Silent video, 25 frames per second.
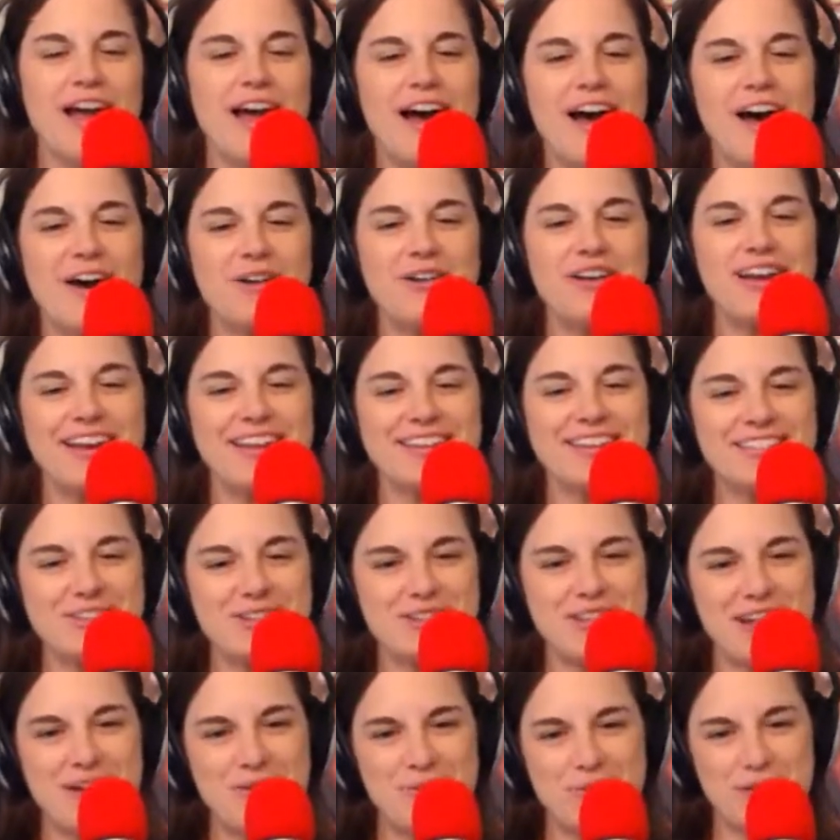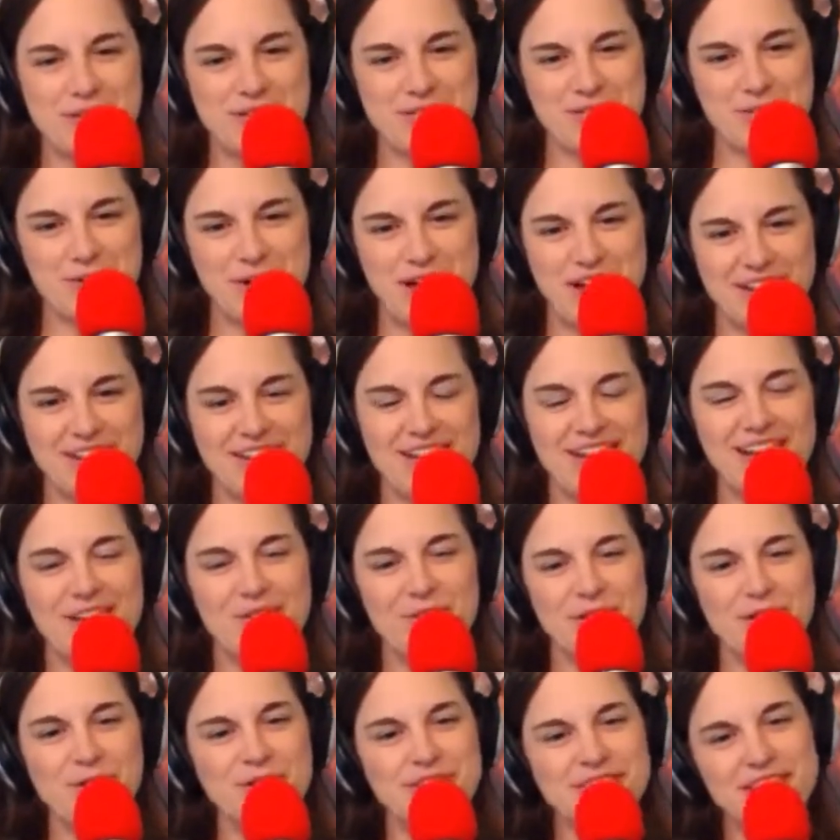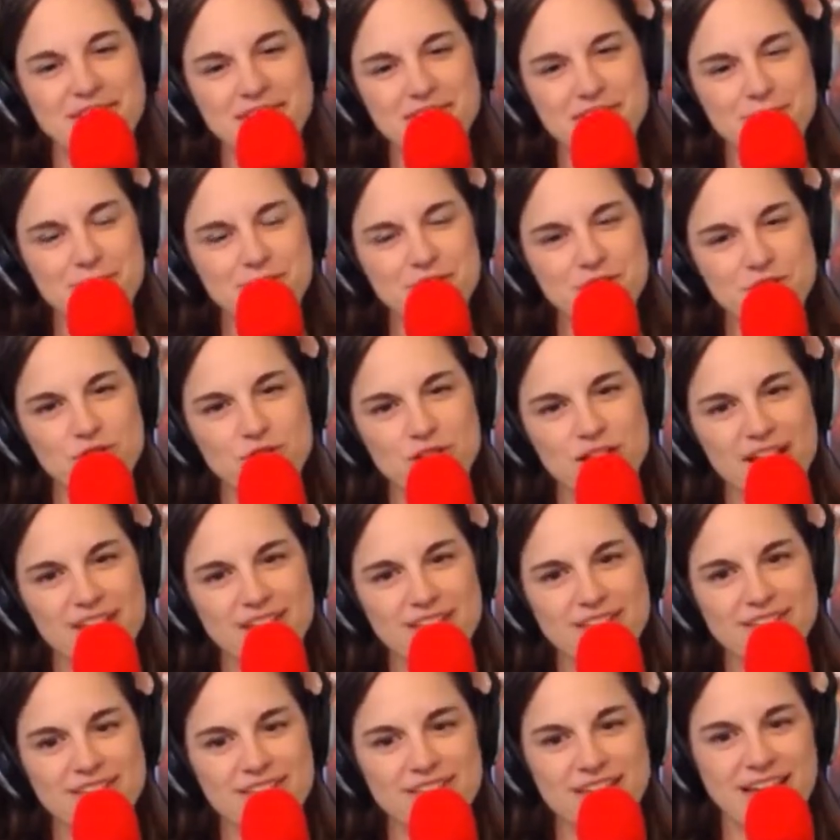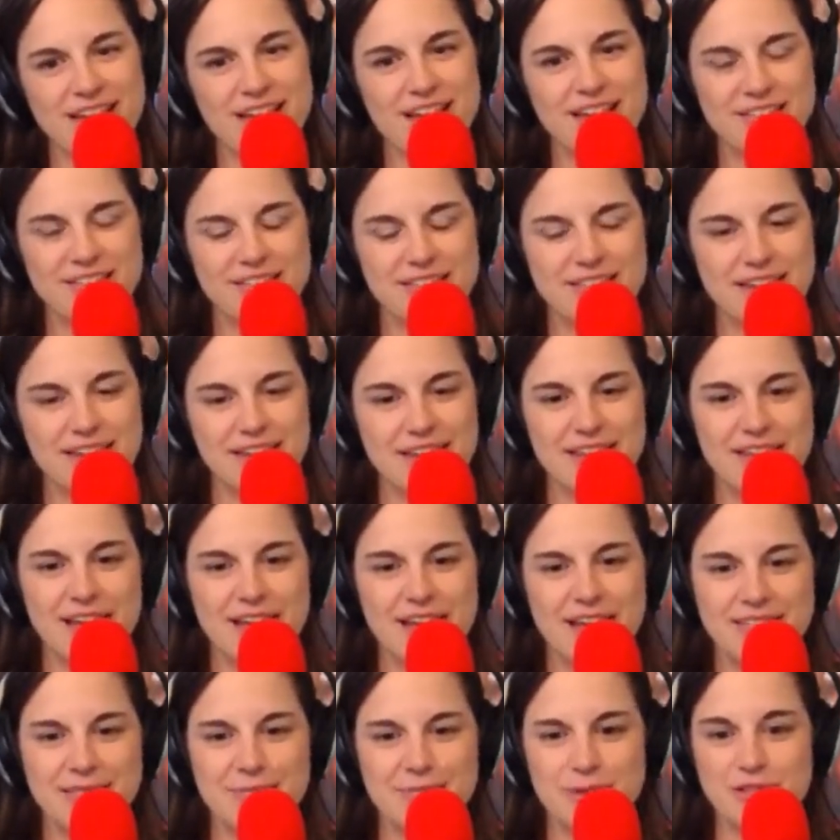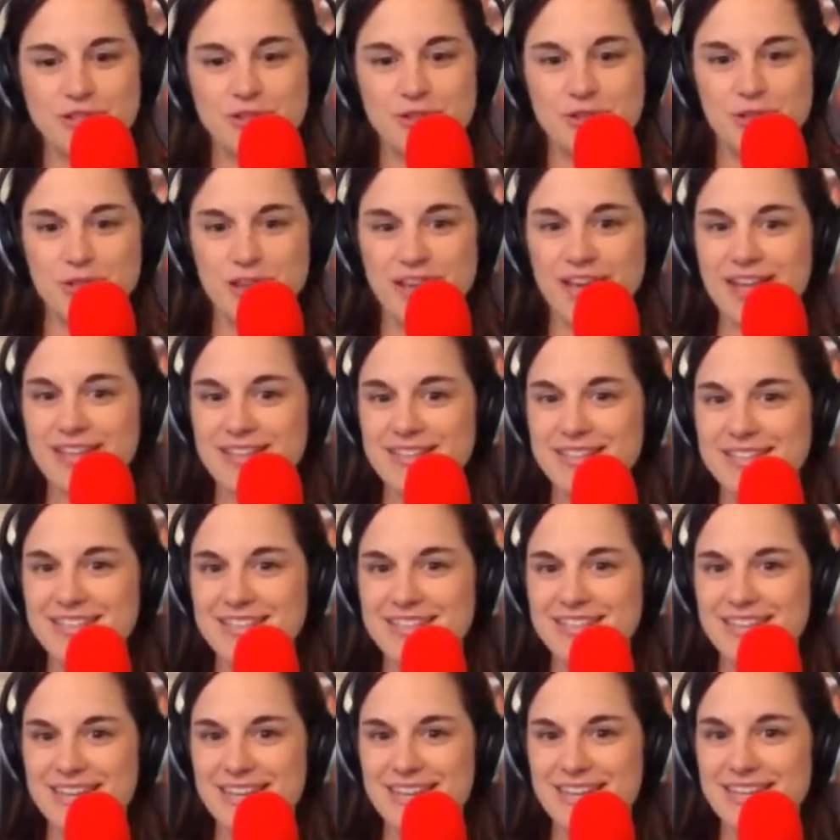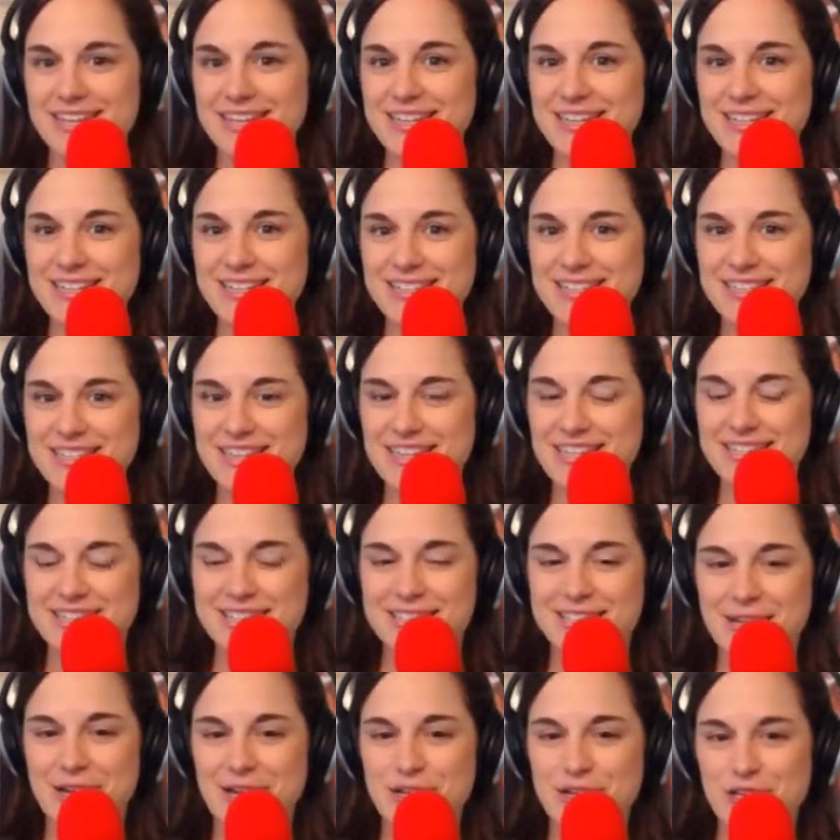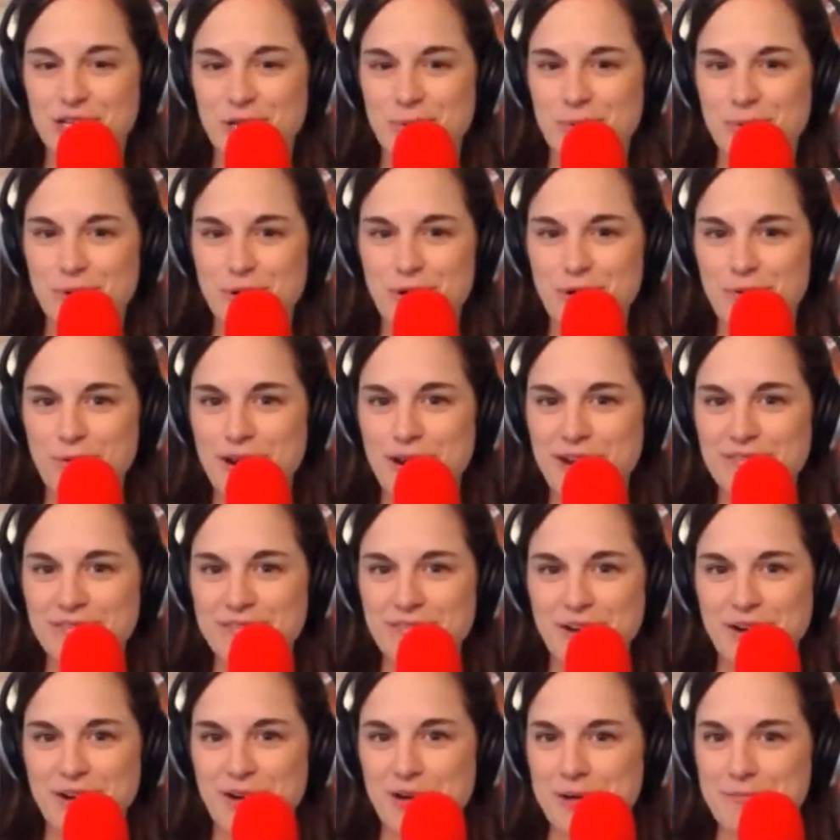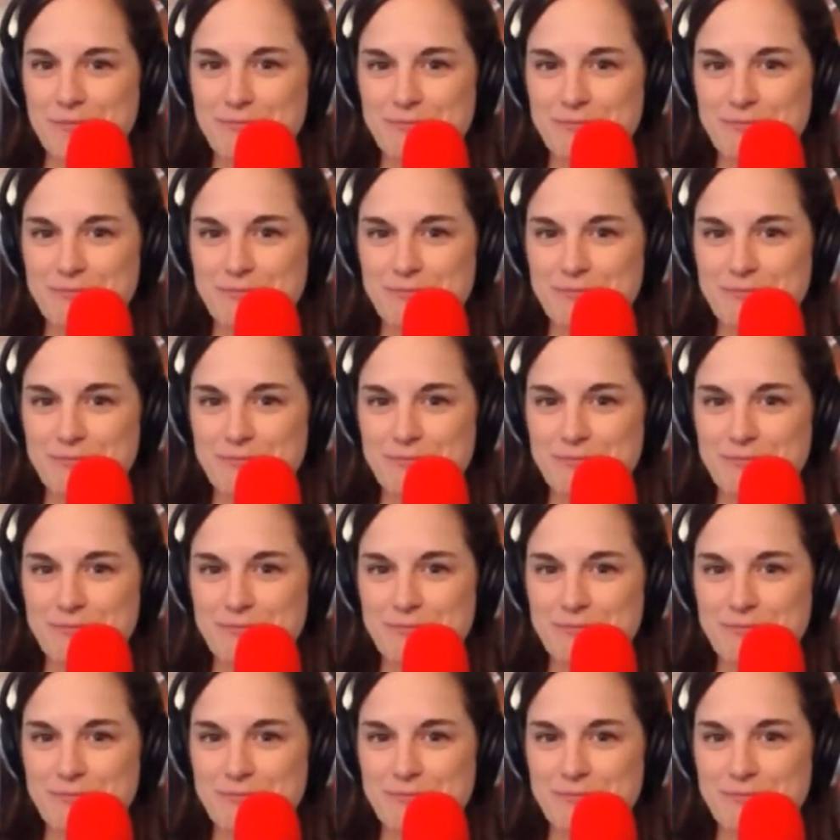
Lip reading: Okay, so that works well. We always have a special guest, and today that special guest is Sasha Perl-Raver.